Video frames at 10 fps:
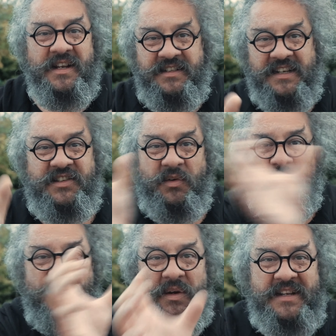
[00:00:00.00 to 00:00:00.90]
just so
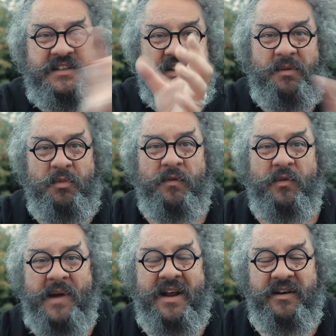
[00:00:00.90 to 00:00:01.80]
they're easier to move
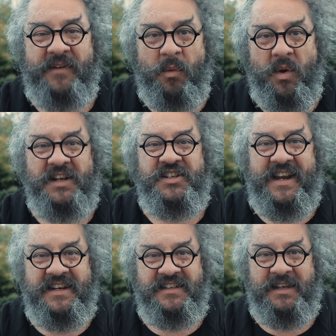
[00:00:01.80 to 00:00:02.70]
around if I want to
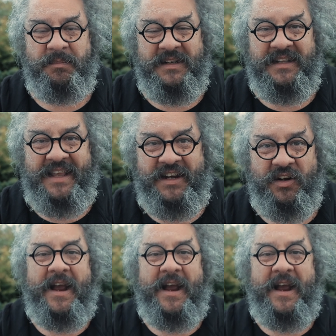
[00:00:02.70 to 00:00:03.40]
change something later.